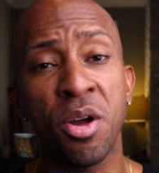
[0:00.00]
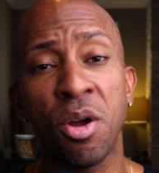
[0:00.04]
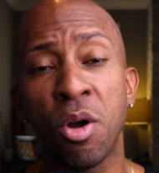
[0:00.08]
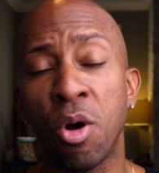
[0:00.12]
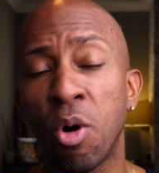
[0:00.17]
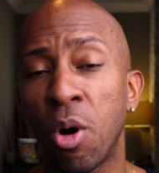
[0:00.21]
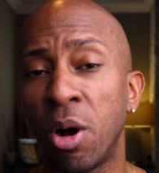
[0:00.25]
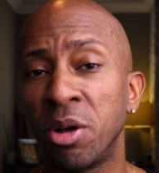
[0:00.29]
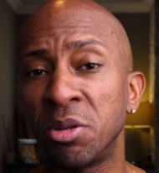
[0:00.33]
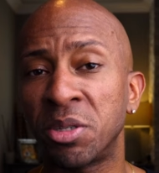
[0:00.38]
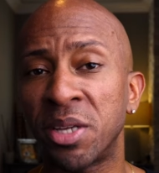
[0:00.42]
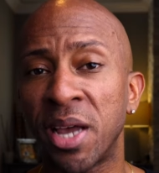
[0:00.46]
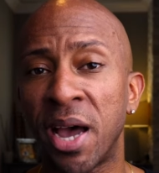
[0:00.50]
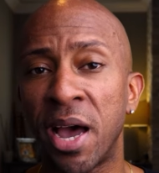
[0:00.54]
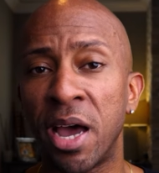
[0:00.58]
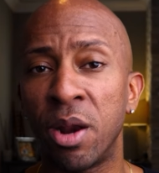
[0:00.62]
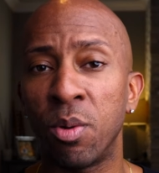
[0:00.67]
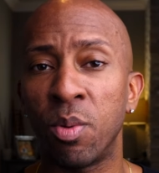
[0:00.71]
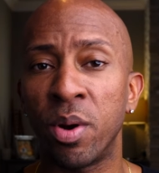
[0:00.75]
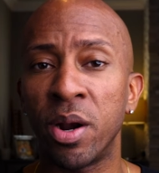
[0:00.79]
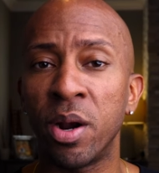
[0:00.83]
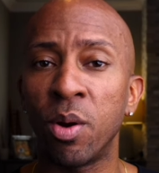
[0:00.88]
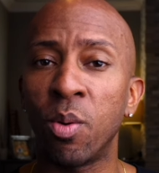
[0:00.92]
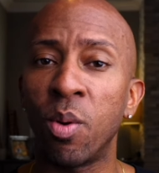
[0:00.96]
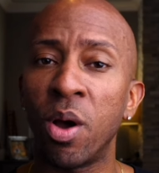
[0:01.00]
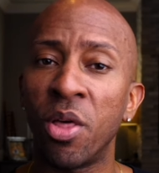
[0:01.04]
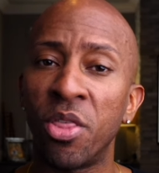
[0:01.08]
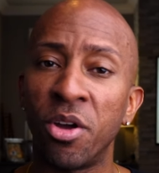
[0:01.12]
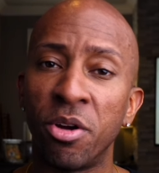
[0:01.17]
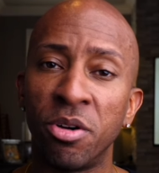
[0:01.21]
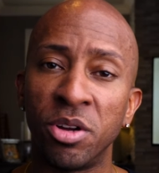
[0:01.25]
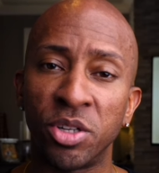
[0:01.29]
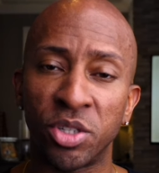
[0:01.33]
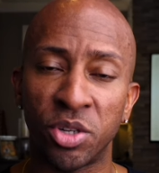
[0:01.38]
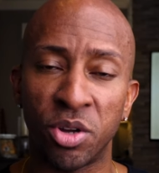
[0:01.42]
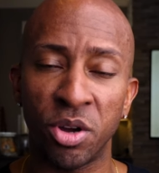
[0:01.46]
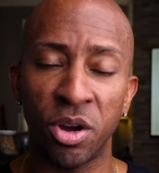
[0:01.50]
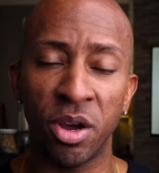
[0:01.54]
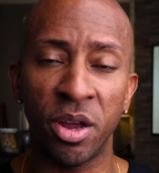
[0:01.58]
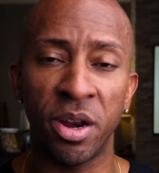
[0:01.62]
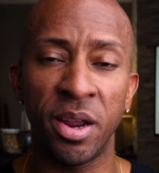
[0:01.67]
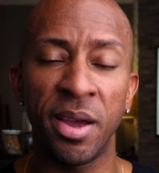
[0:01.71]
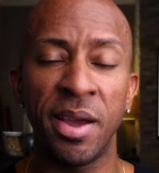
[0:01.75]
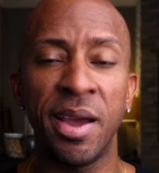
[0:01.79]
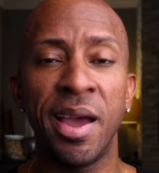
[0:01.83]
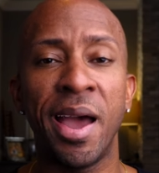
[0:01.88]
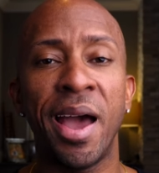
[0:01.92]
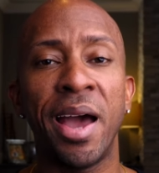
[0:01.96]
Go outside when the weather is
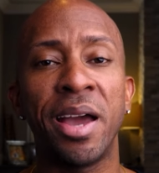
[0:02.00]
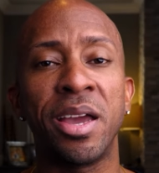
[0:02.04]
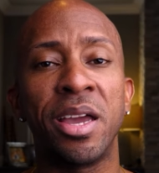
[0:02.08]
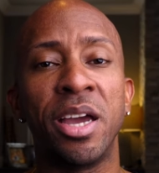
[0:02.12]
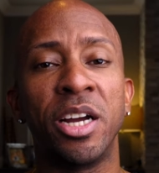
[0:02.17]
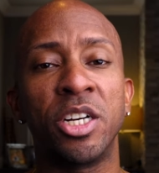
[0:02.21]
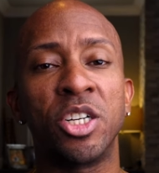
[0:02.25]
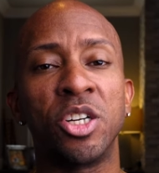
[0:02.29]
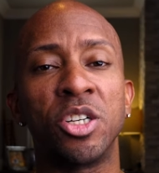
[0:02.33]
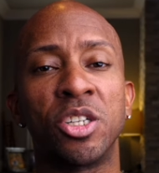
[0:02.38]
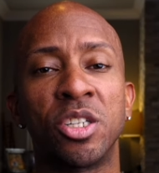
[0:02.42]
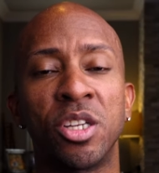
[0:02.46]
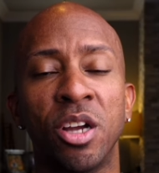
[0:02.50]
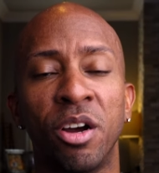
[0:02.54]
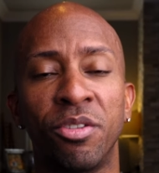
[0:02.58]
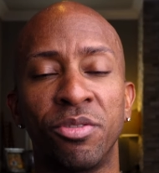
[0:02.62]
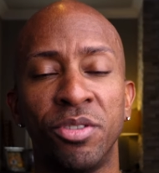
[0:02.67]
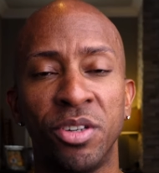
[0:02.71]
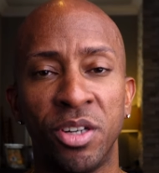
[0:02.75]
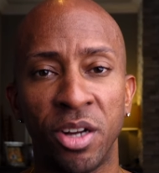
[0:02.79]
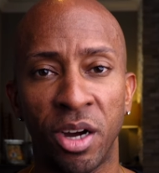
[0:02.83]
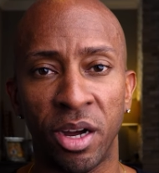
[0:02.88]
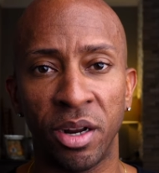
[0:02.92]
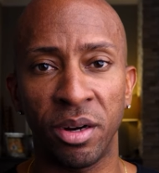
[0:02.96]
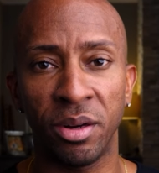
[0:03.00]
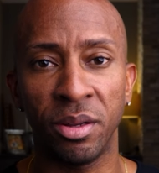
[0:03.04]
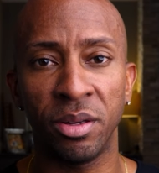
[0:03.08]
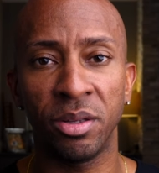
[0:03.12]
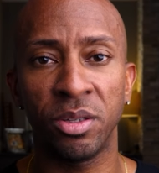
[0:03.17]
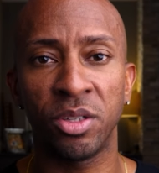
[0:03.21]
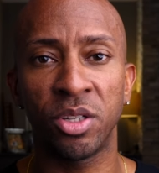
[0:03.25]
good and get your stuff done.